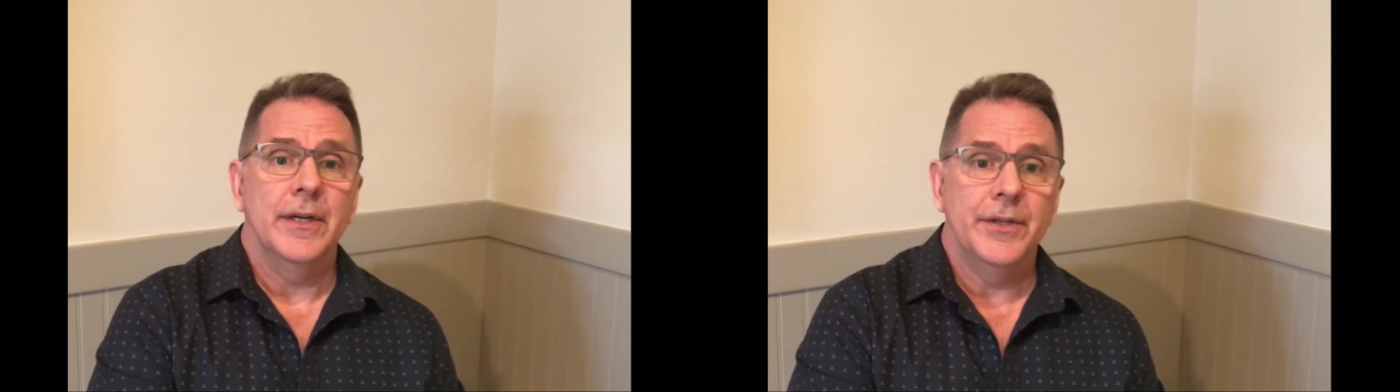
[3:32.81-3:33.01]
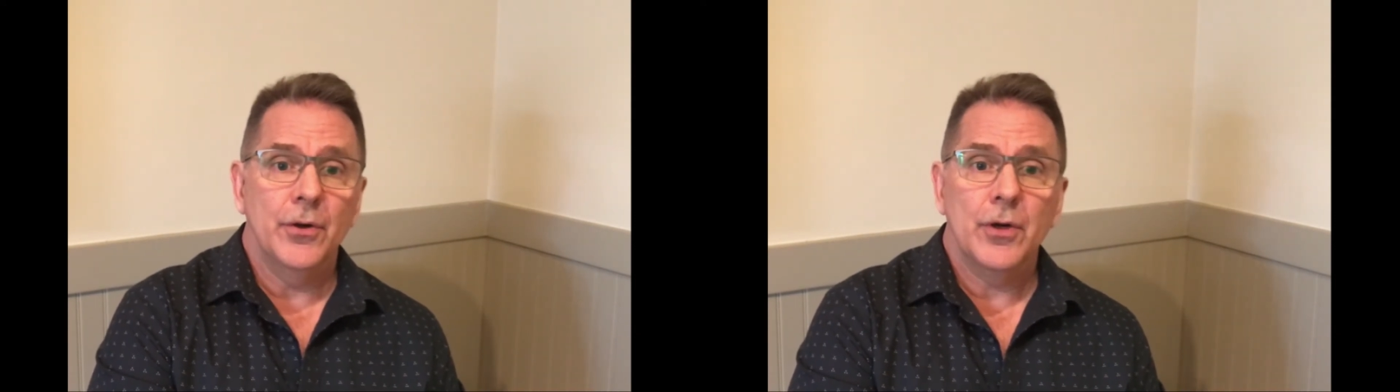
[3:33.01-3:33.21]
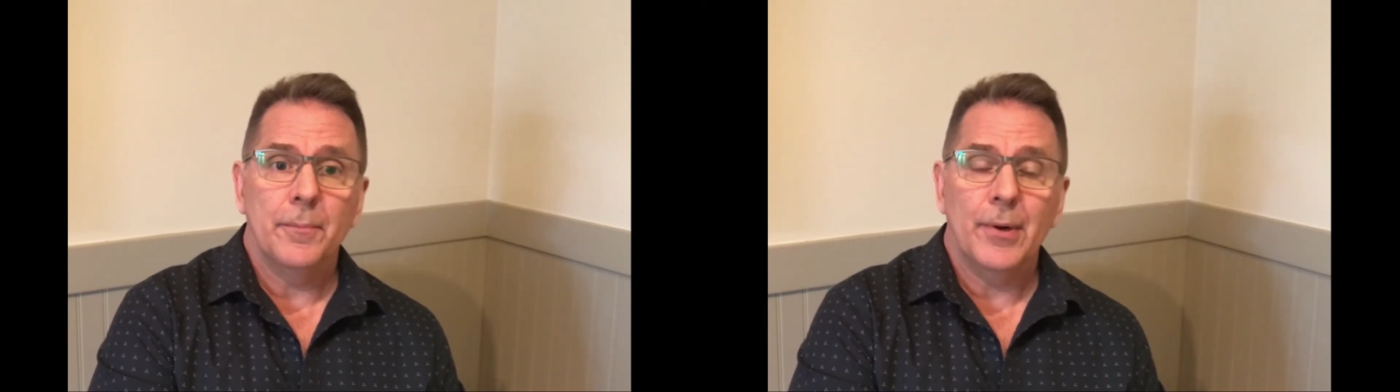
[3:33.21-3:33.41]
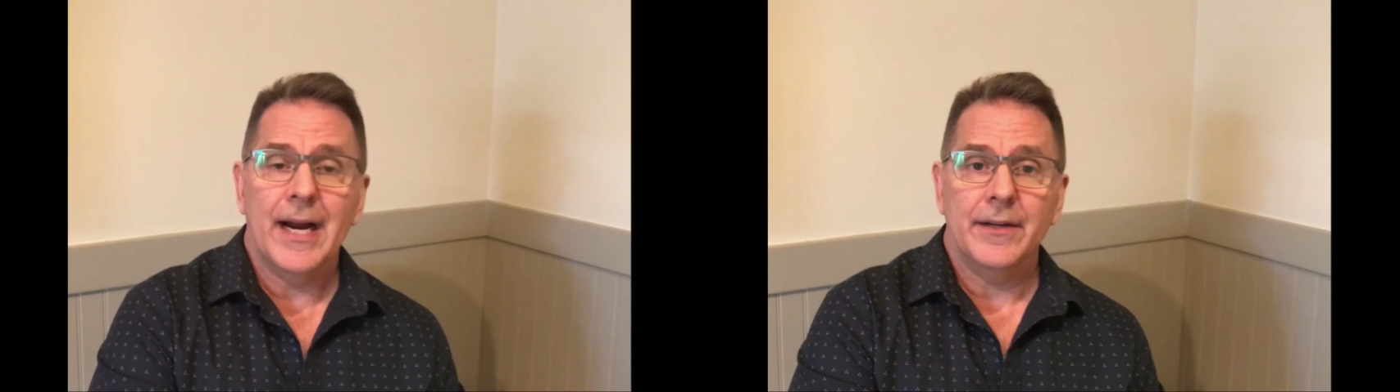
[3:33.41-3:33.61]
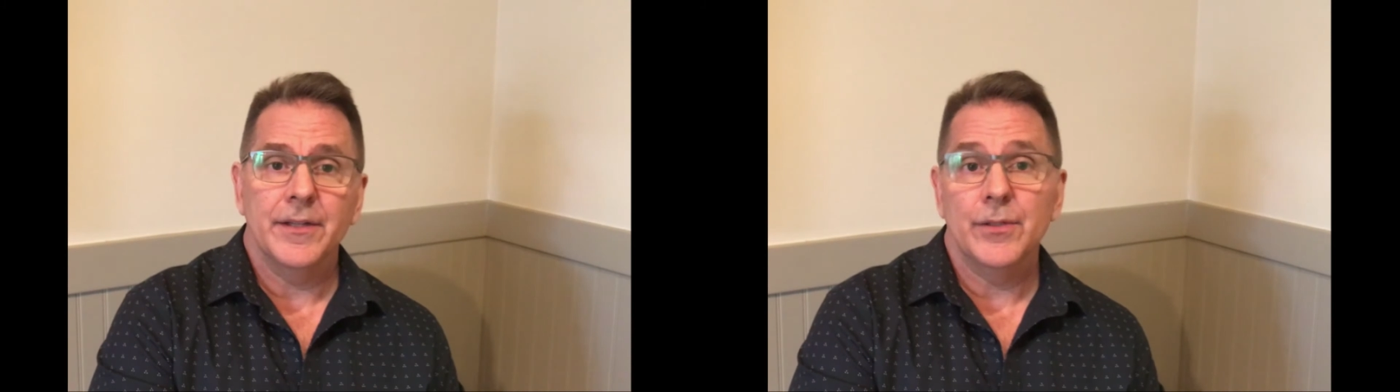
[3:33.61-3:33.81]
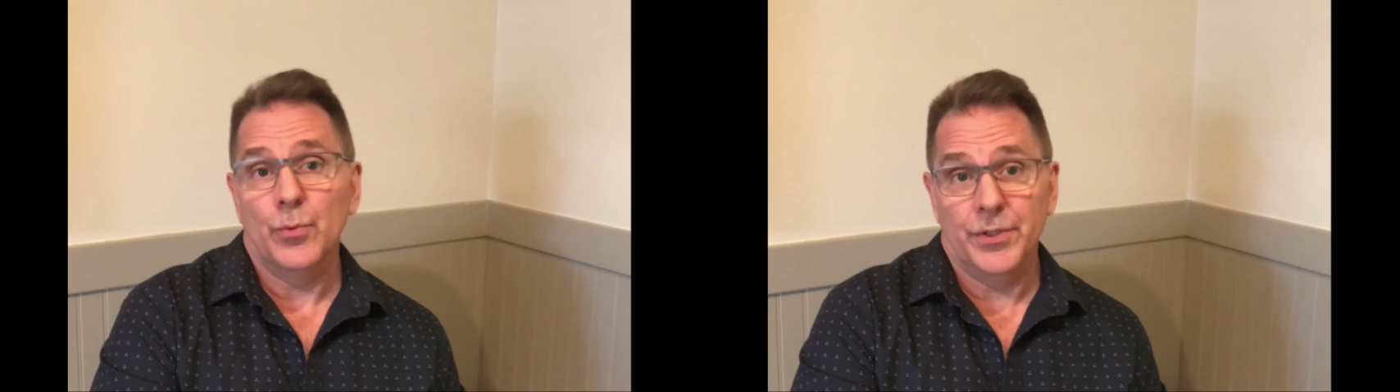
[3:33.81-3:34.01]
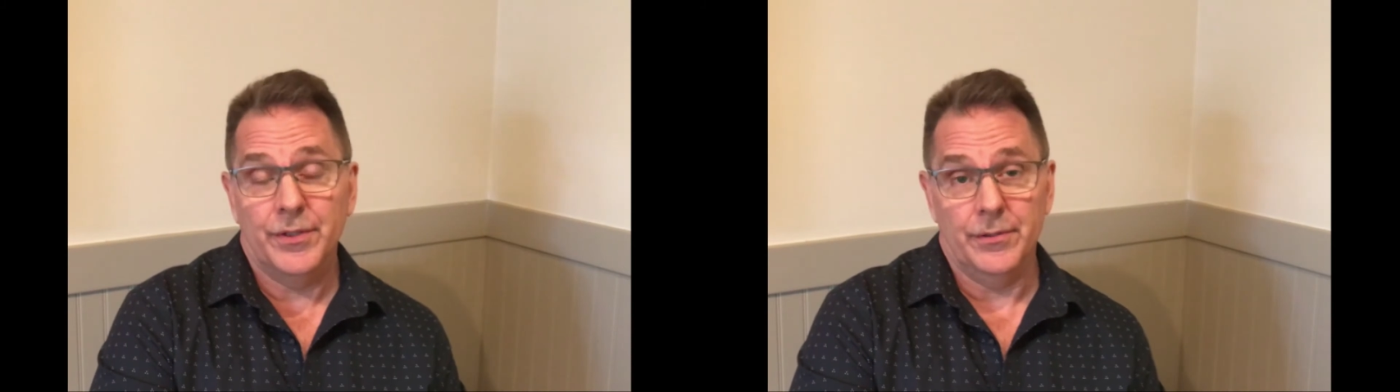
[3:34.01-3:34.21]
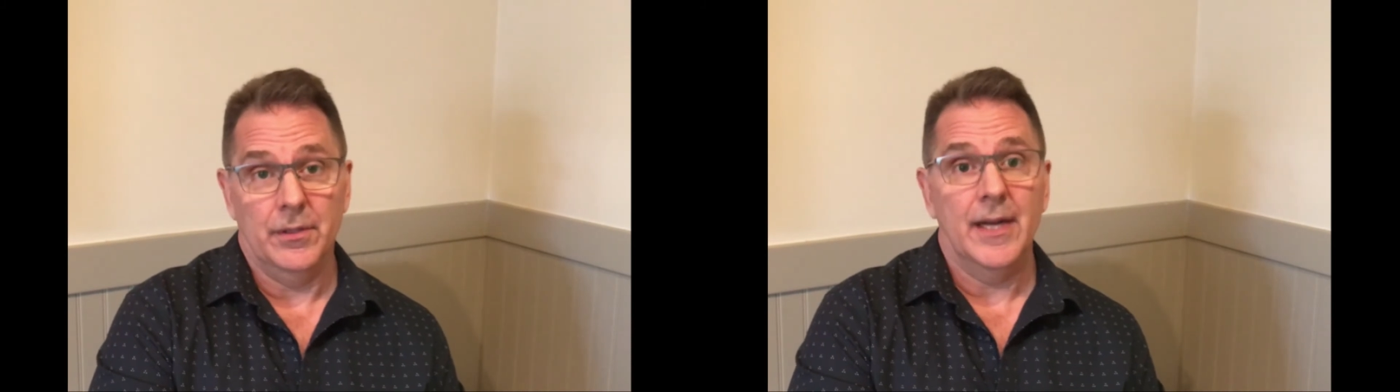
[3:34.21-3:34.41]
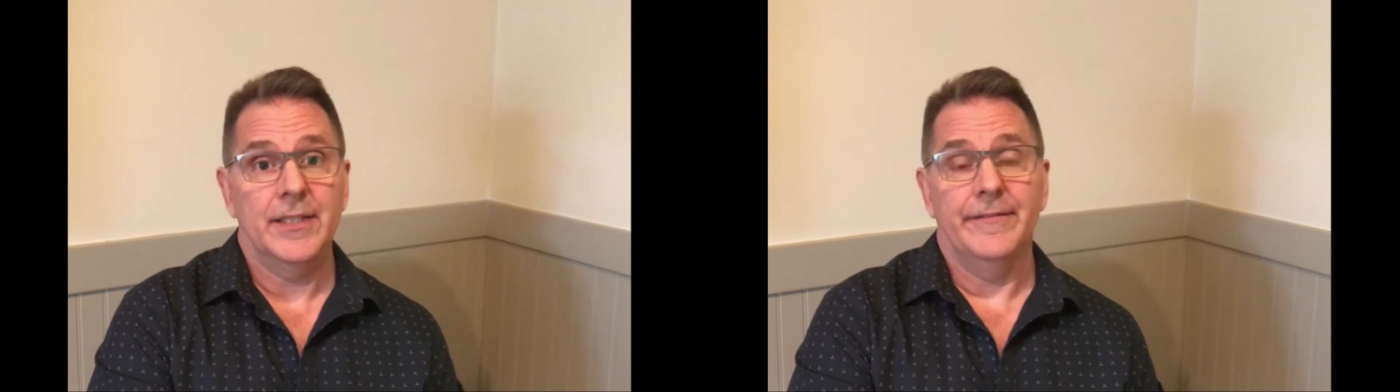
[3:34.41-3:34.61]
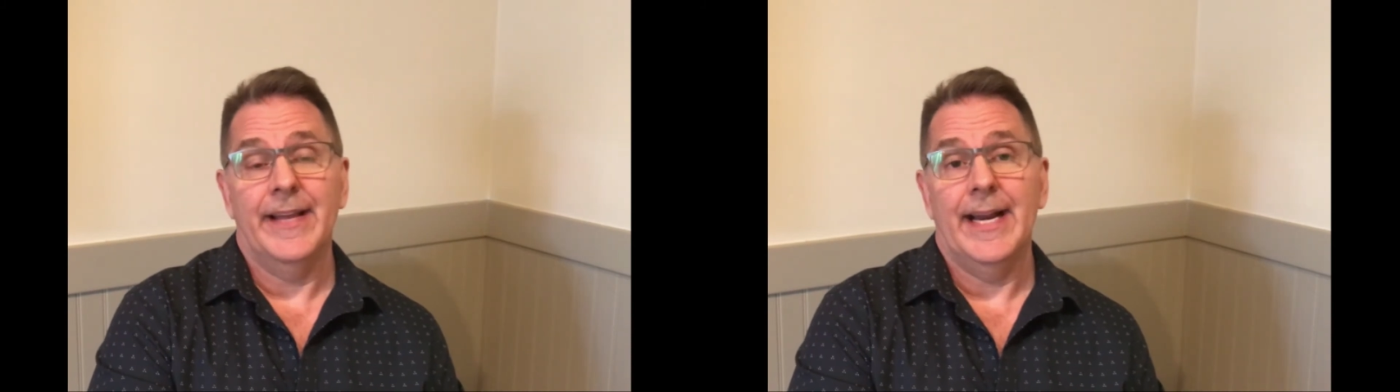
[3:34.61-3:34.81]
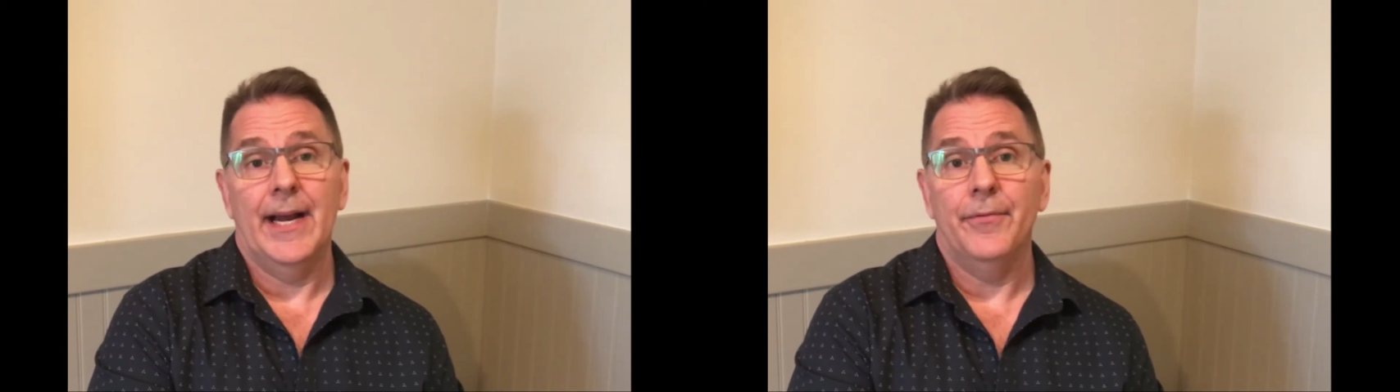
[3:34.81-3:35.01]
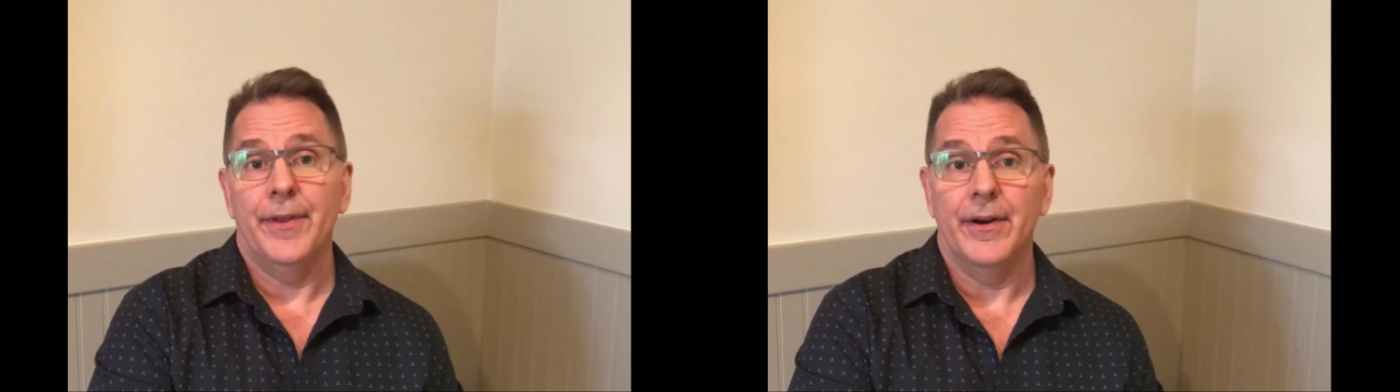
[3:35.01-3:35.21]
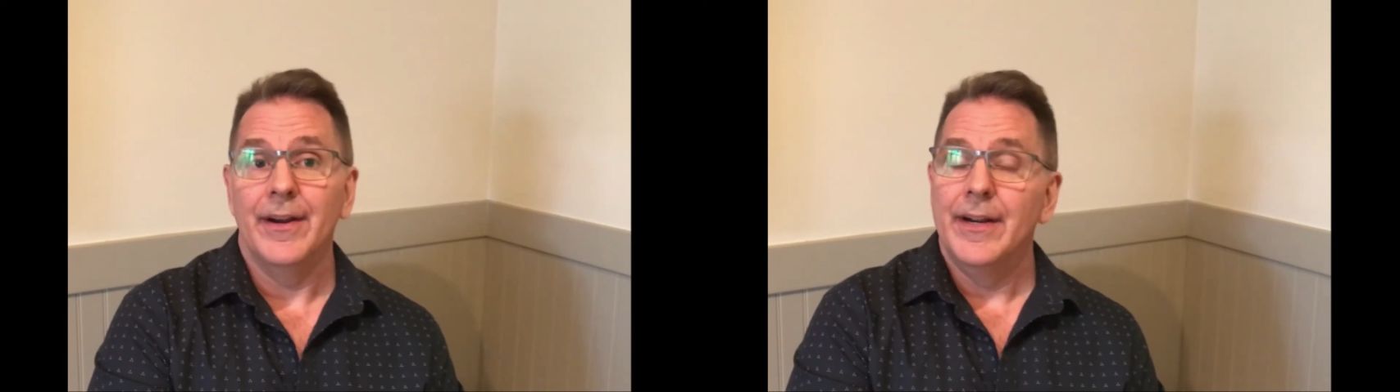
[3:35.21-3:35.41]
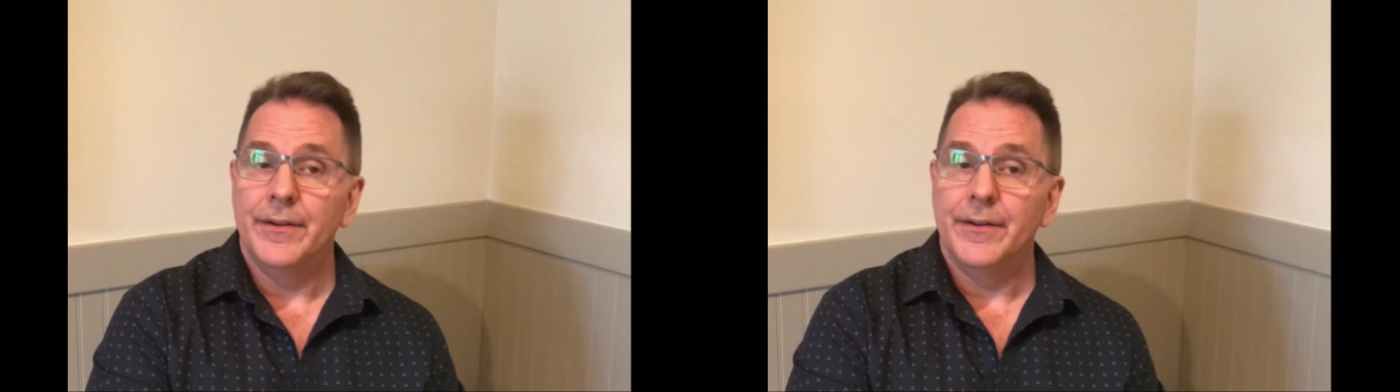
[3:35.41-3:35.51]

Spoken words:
yoga practice, which there's lots of that out there.